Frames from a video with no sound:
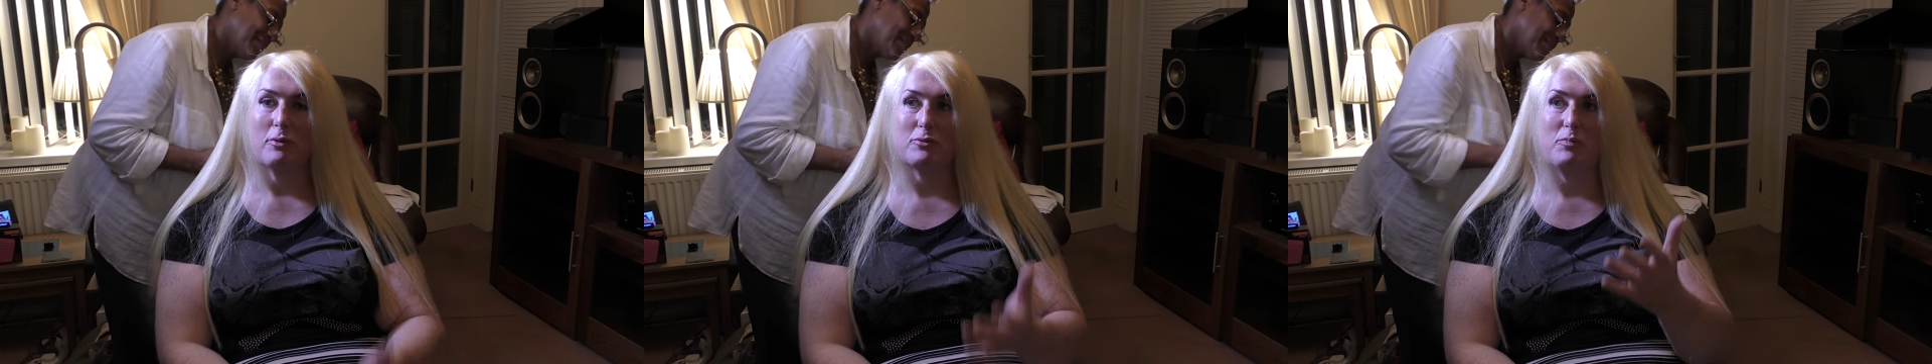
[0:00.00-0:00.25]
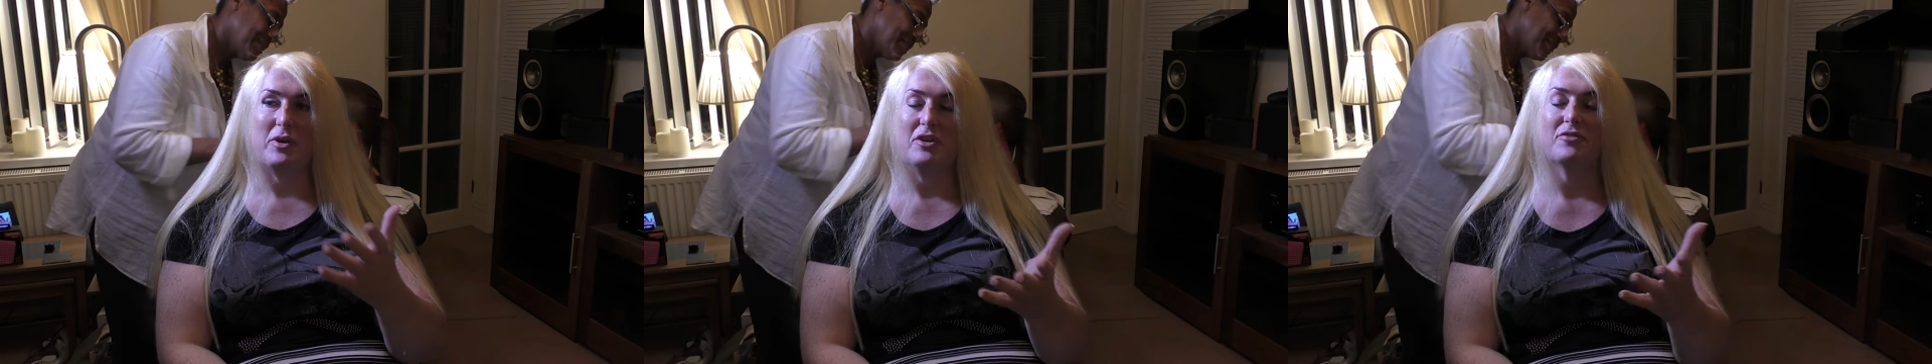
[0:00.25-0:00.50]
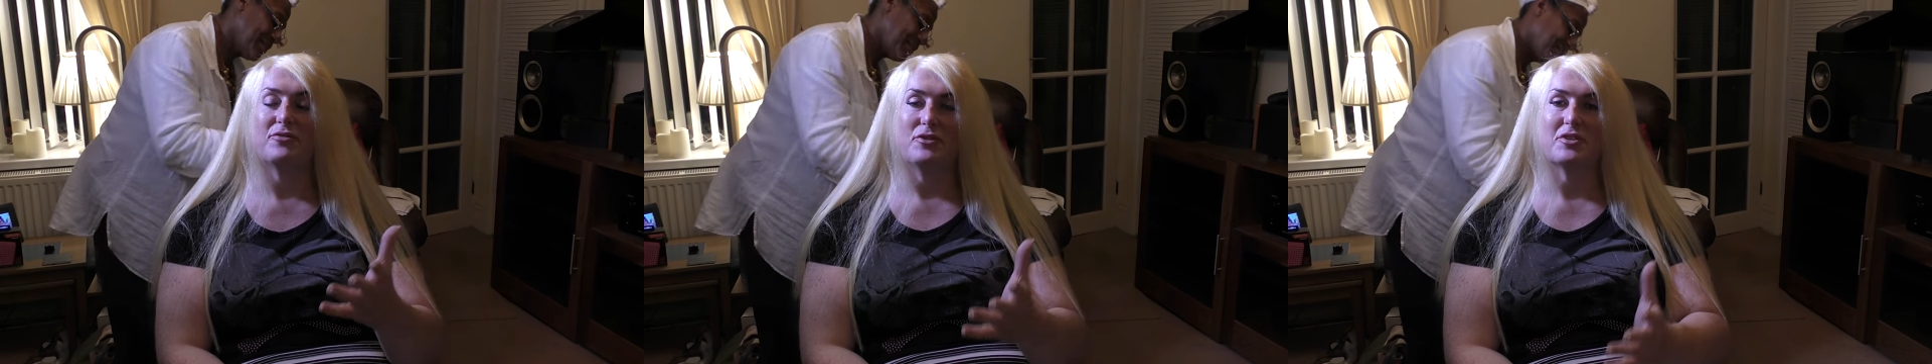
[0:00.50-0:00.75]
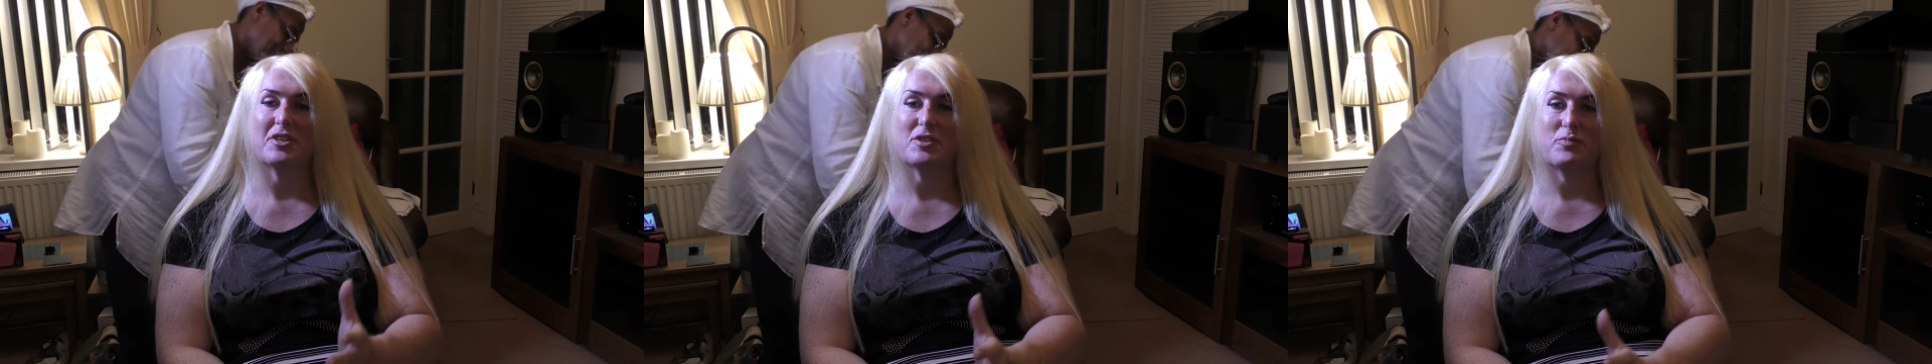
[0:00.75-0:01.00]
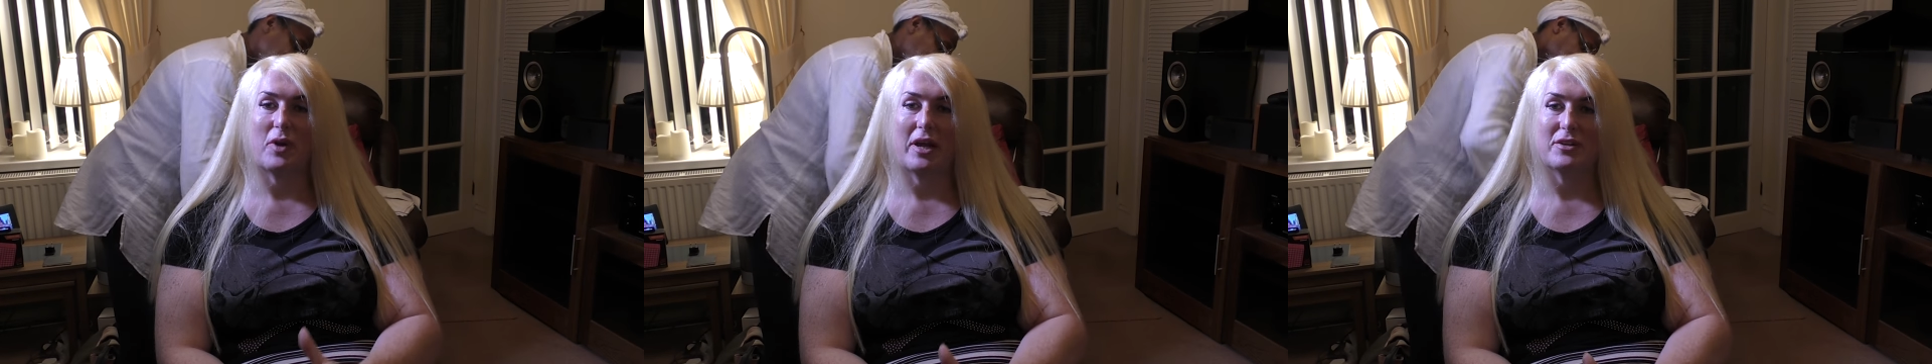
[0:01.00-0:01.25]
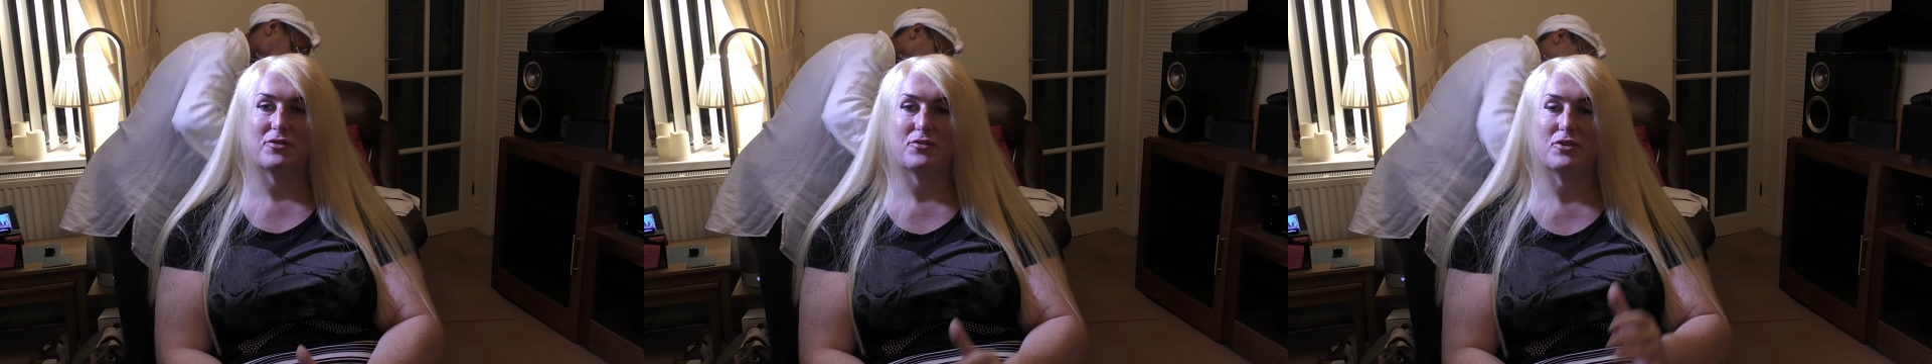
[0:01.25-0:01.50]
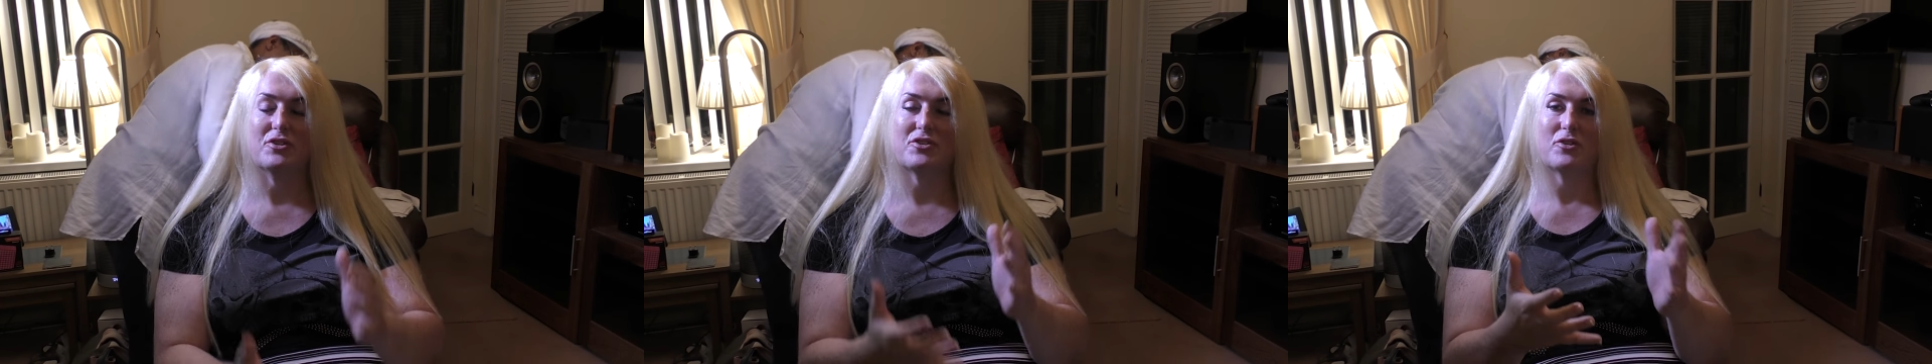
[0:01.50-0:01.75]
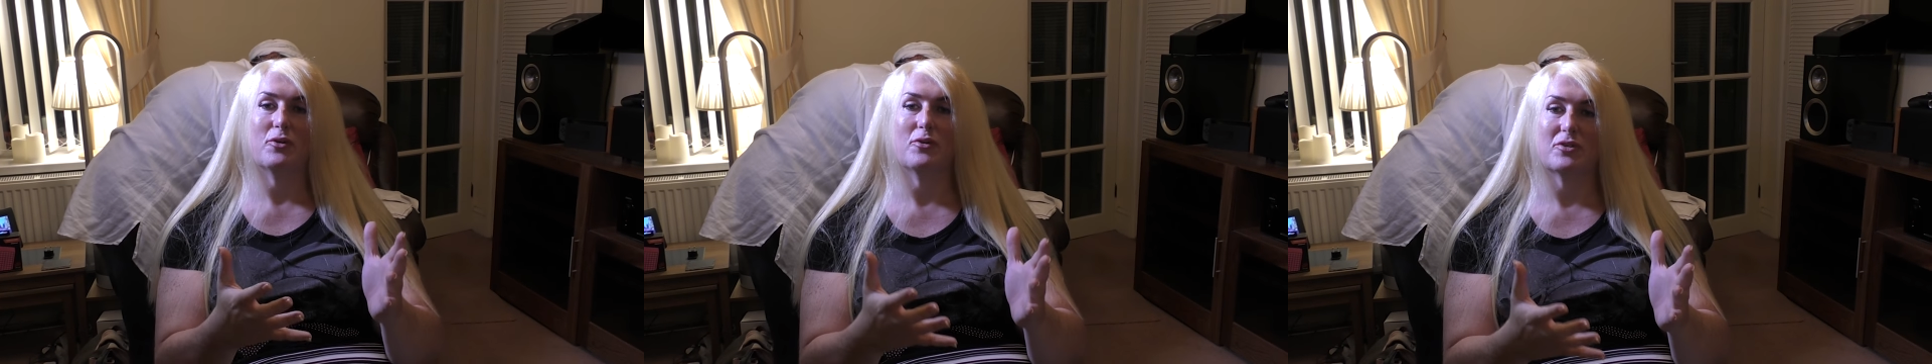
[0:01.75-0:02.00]
what would be your first
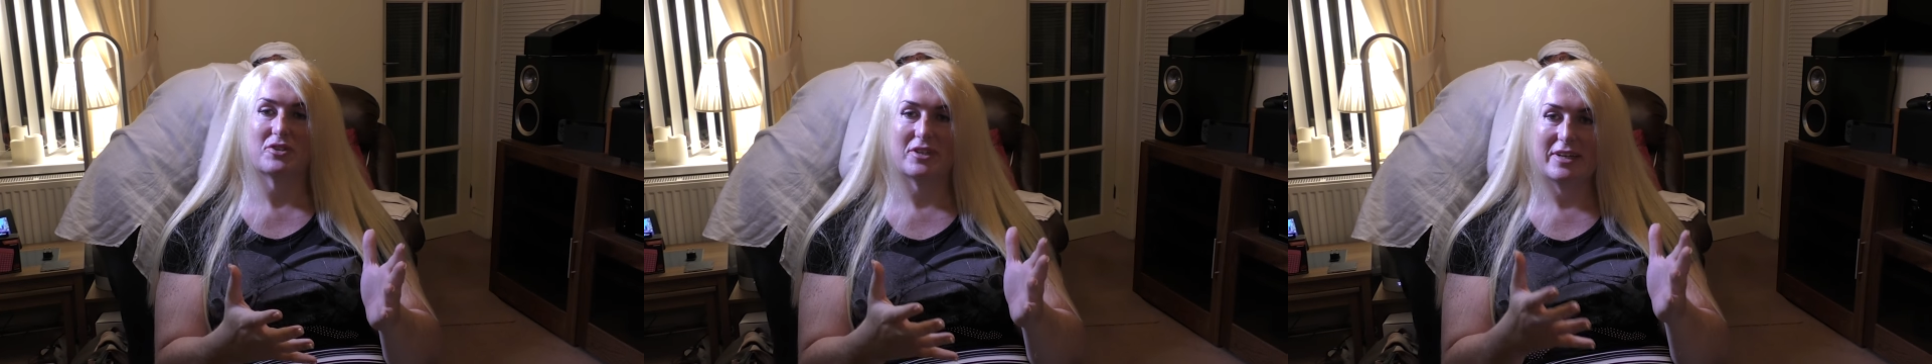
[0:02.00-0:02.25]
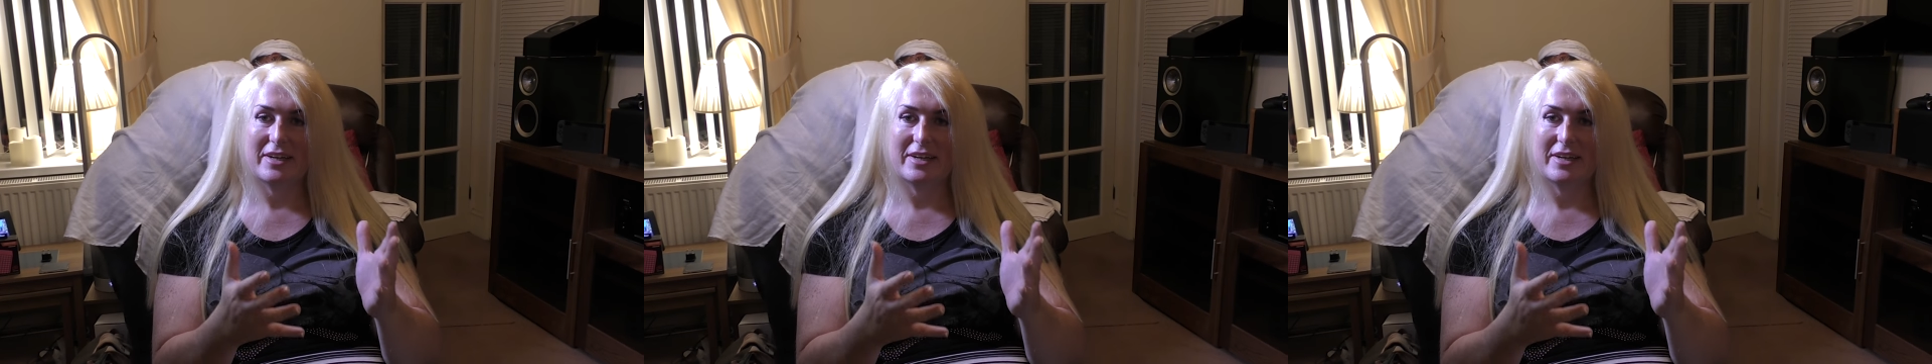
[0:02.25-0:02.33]
thought,